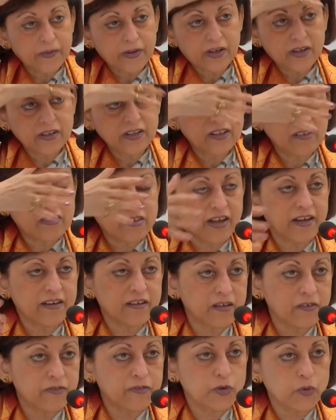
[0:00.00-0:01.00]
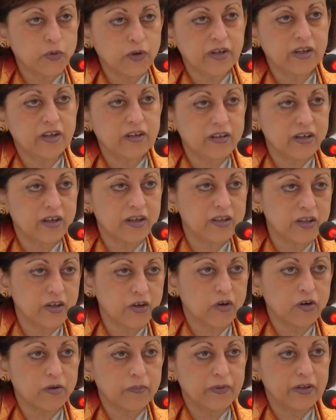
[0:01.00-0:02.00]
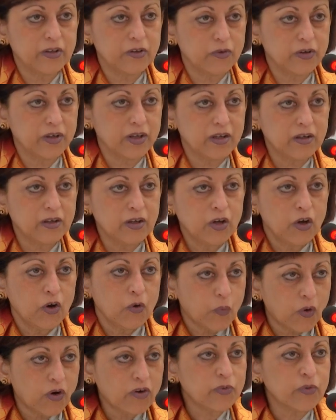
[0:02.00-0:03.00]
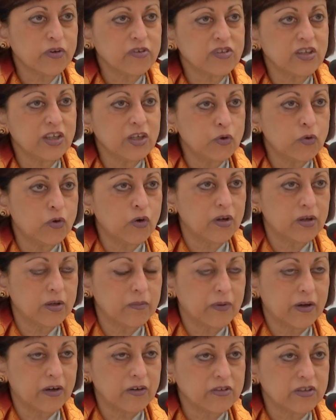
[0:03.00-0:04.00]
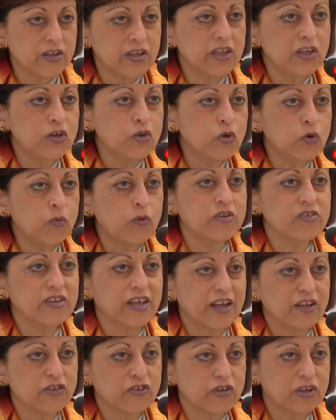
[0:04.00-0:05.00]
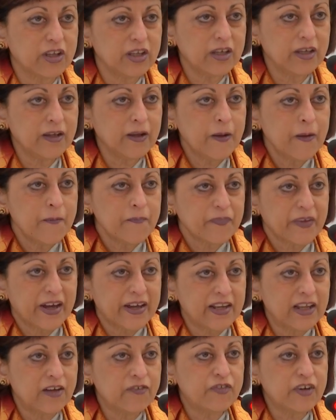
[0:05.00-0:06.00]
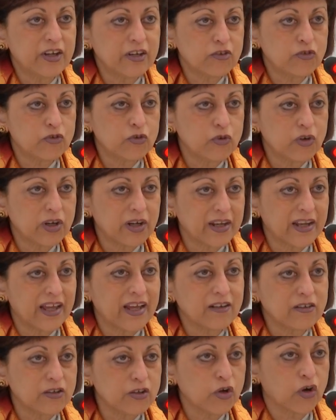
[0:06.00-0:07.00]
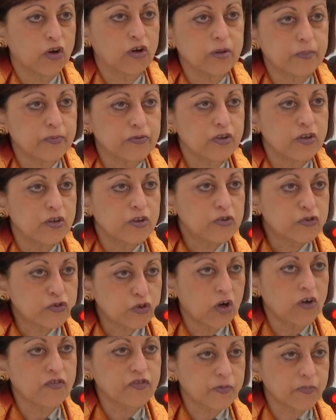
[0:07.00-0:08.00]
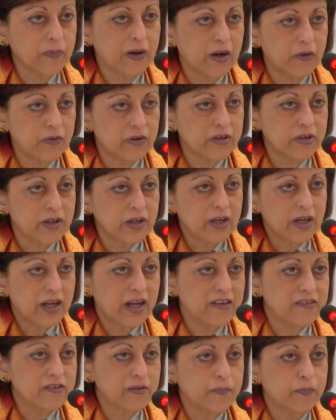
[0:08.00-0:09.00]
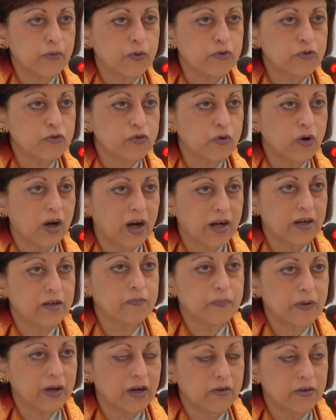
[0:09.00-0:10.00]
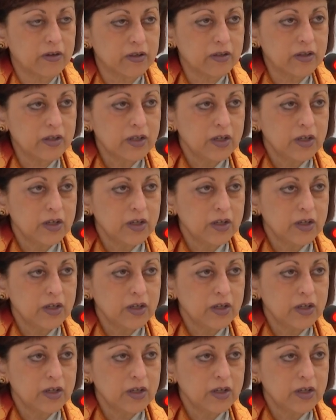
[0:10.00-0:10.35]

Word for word: An Insider View on India and the European Union. What was the EU all about? The EU was actually an effort to connect Europe's soft power as opposed to hard power,